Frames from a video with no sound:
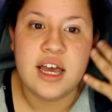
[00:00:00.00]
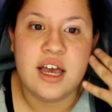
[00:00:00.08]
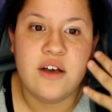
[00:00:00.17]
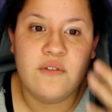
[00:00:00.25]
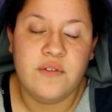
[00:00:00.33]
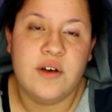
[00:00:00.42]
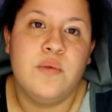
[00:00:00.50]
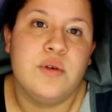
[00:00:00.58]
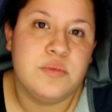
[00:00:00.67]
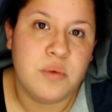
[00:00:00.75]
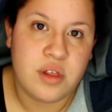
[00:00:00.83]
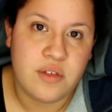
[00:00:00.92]
If it
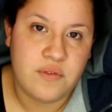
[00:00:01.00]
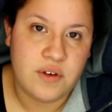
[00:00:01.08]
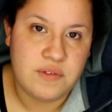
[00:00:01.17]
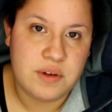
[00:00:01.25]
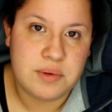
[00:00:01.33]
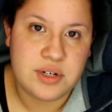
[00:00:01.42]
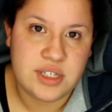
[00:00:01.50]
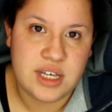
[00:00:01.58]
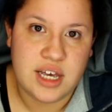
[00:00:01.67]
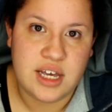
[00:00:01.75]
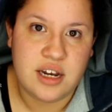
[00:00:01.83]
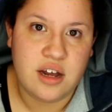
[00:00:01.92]
was more than
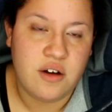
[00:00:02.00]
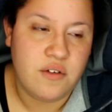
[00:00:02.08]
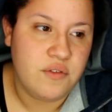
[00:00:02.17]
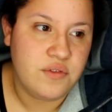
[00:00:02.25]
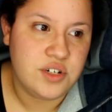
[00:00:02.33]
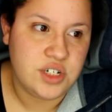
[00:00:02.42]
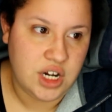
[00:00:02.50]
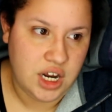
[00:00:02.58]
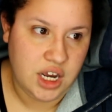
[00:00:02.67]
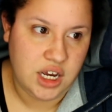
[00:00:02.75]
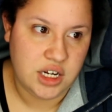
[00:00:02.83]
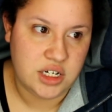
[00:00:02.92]
50% of
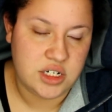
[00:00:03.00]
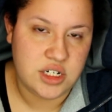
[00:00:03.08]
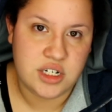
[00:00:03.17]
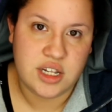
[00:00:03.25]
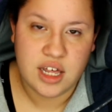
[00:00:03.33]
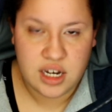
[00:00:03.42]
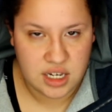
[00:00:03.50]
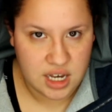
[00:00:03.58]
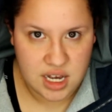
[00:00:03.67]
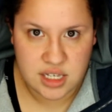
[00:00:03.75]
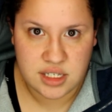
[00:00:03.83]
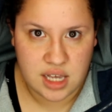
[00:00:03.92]
change, then
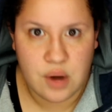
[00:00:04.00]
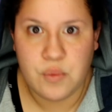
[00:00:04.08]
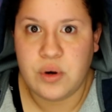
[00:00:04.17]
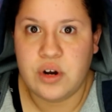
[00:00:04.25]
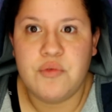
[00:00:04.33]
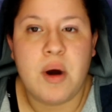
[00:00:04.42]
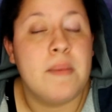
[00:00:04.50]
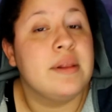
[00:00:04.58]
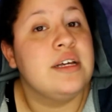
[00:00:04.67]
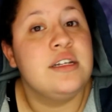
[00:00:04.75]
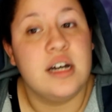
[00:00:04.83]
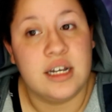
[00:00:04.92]
yes, I would have
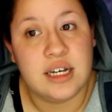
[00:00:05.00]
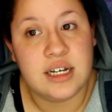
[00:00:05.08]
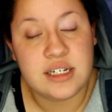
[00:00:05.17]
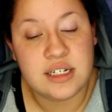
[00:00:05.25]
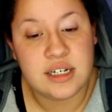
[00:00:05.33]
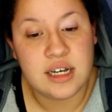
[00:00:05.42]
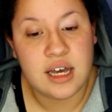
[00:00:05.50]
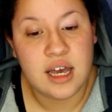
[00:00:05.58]
probably done it.